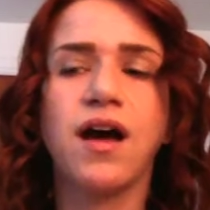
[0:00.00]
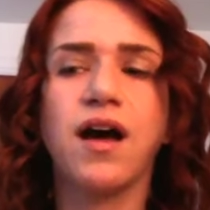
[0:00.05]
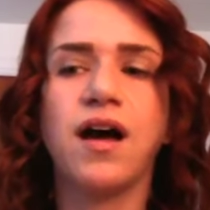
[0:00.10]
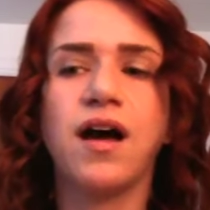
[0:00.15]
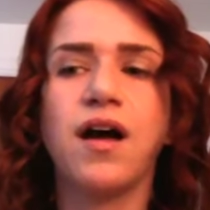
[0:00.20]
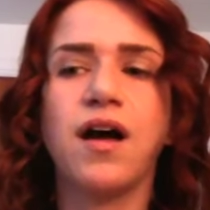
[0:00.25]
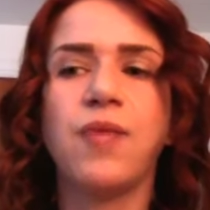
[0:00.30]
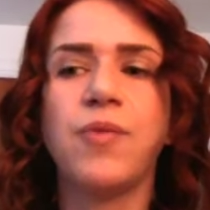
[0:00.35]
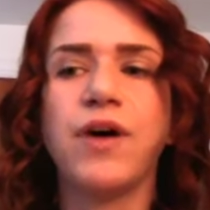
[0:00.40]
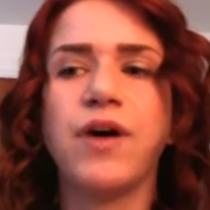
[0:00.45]

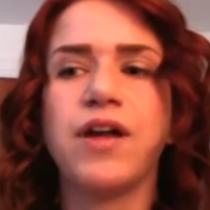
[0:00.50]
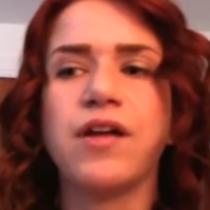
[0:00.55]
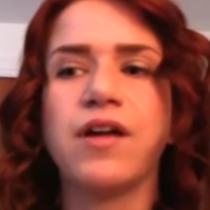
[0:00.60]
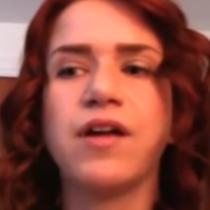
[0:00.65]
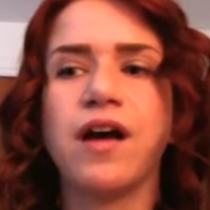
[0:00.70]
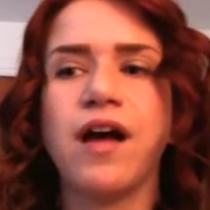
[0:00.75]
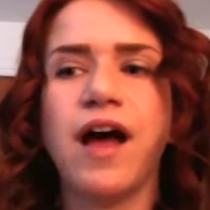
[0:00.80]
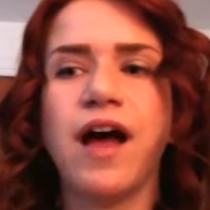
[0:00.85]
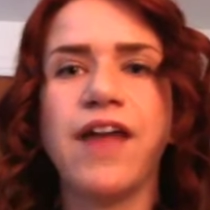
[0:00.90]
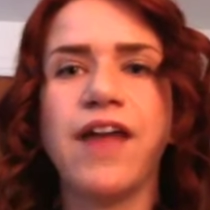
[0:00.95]
But
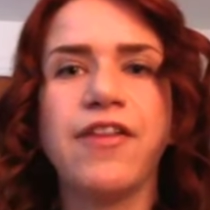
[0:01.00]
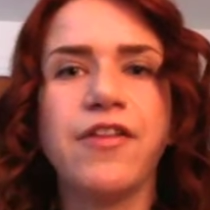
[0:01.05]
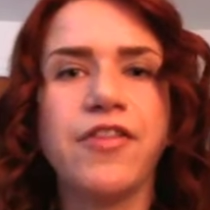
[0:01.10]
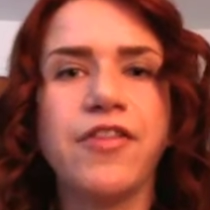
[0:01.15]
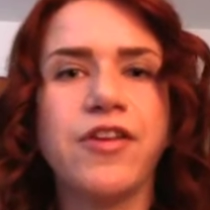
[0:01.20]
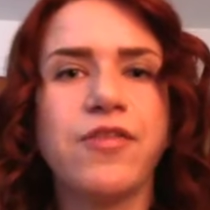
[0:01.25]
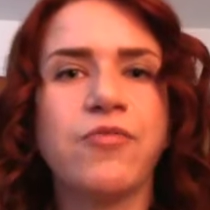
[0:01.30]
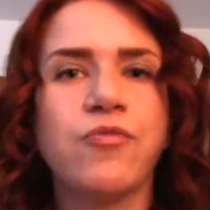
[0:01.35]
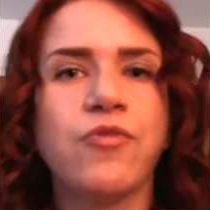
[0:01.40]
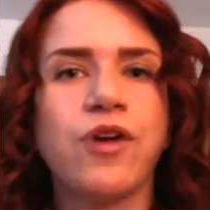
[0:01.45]
I
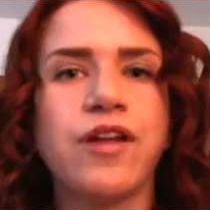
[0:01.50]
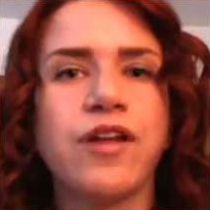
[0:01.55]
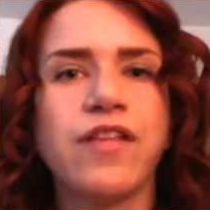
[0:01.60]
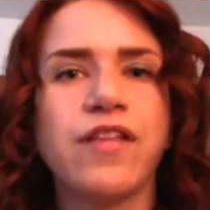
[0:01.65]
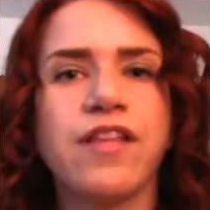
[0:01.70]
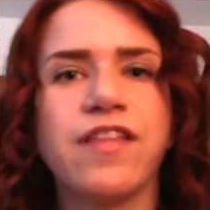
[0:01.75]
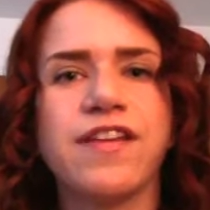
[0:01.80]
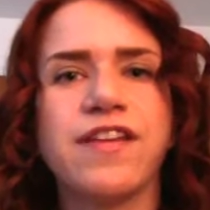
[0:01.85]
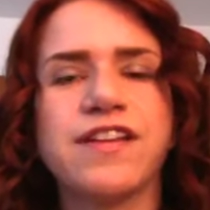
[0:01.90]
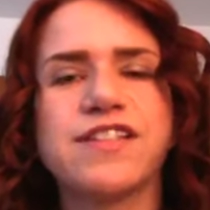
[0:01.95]
thought that one
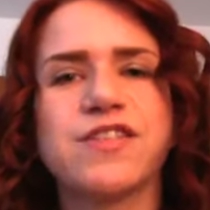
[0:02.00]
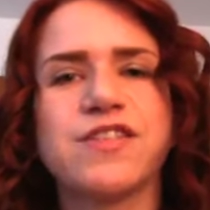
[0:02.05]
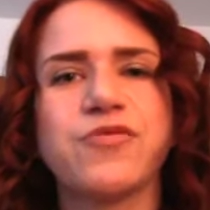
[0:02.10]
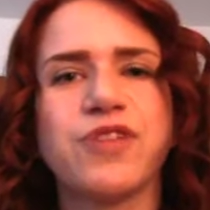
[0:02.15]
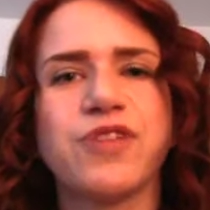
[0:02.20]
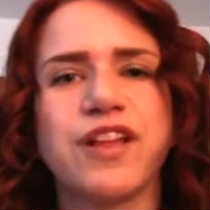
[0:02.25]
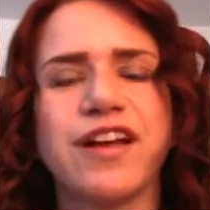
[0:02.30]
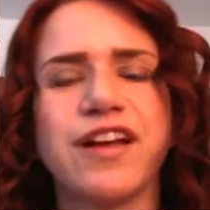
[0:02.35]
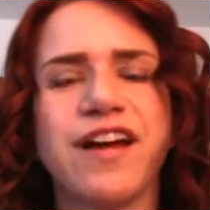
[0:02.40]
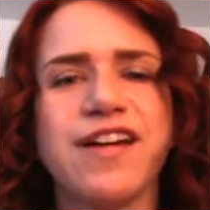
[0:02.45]
of the things that
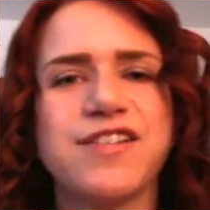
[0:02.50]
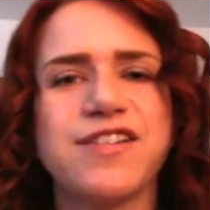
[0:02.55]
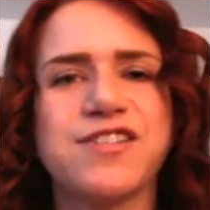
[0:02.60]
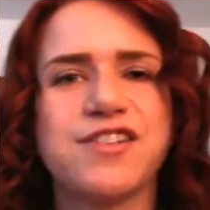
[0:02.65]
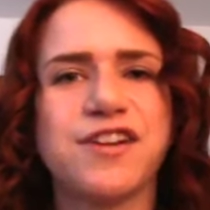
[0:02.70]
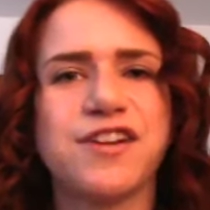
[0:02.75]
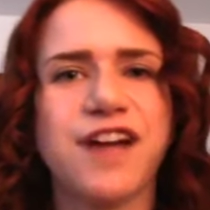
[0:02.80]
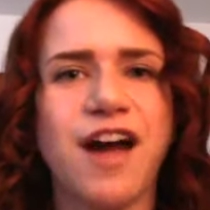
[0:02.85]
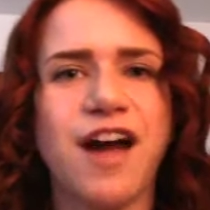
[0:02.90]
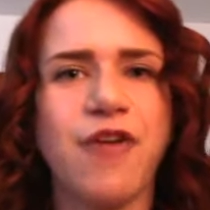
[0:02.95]
really kind of
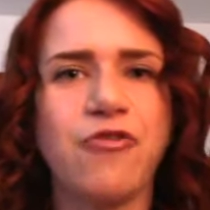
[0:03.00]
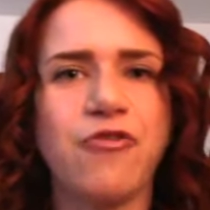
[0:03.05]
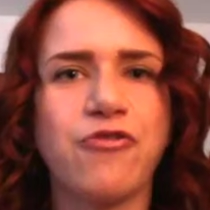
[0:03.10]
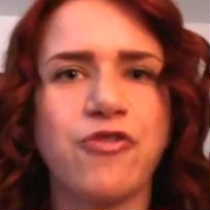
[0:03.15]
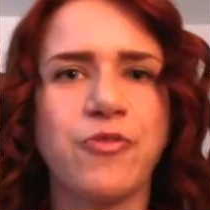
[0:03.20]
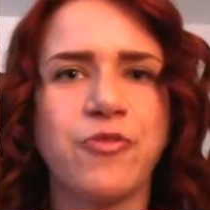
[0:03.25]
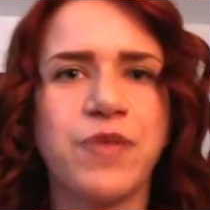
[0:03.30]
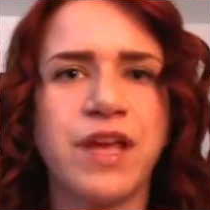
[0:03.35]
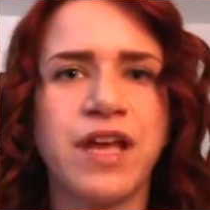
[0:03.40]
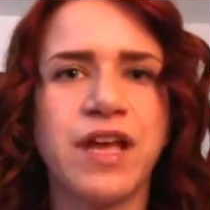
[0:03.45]
stuck out
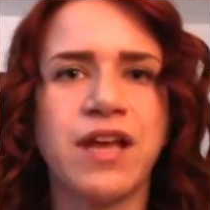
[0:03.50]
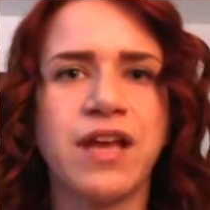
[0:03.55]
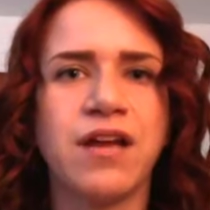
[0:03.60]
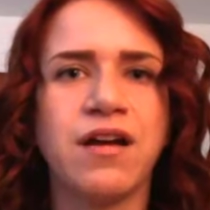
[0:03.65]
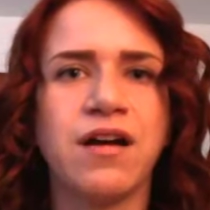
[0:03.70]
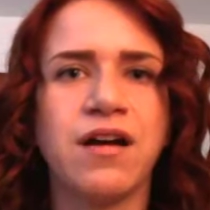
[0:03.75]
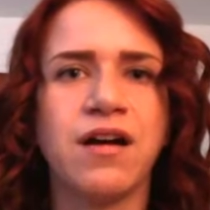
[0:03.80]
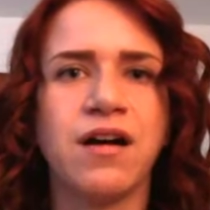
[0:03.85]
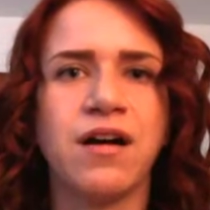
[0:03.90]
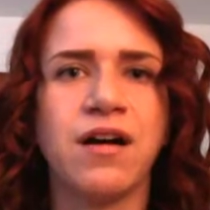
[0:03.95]
for
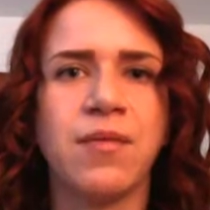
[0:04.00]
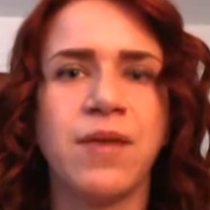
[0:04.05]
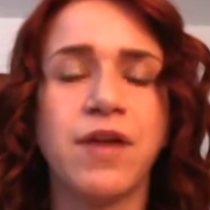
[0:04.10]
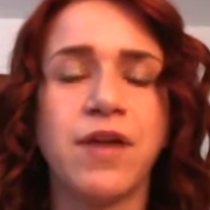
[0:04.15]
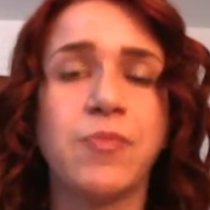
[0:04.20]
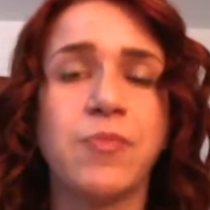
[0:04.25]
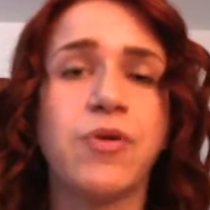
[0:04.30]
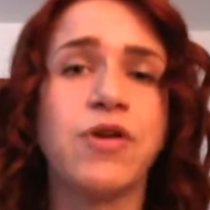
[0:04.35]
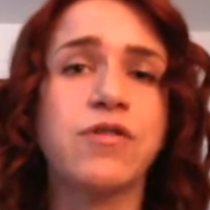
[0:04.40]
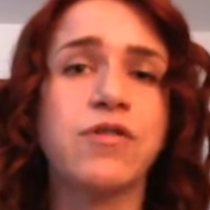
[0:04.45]
me
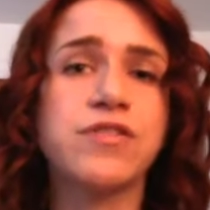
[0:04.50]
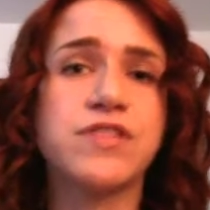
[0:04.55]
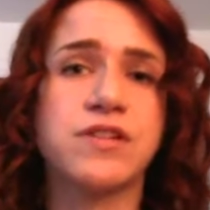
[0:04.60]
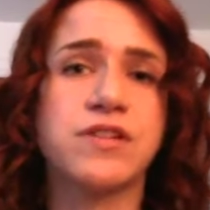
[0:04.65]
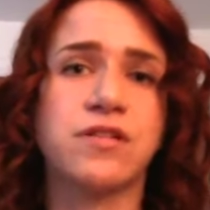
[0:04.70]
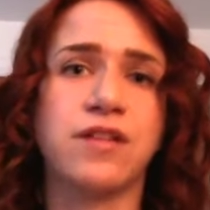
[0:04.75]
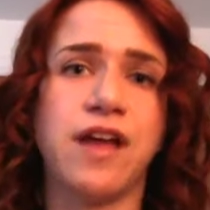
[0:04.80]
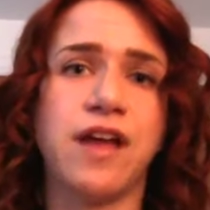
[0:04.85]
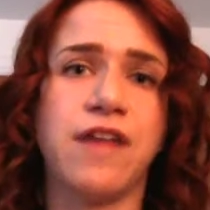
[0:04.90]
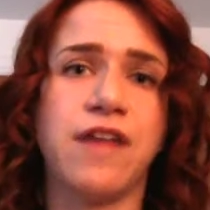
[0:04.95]
on a
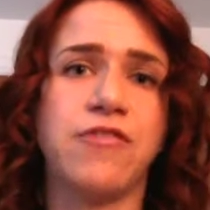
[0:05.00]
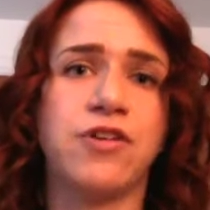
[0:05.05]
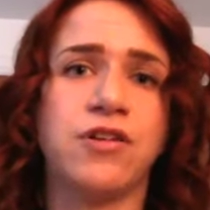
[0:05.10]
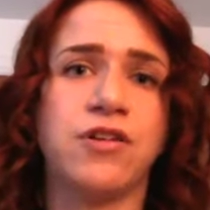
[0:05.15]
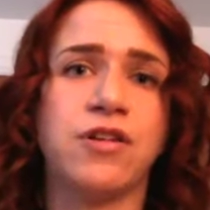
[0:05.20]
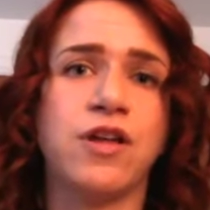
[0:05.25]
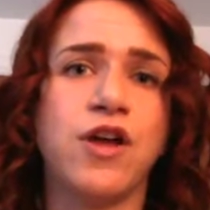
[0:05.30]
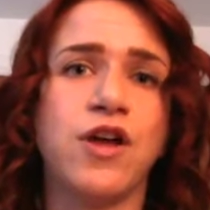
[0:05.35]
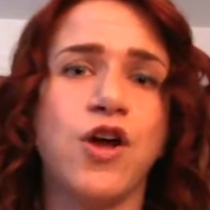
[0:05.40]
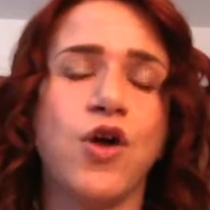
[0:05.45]
personal
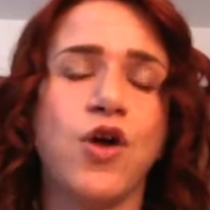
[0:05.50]
level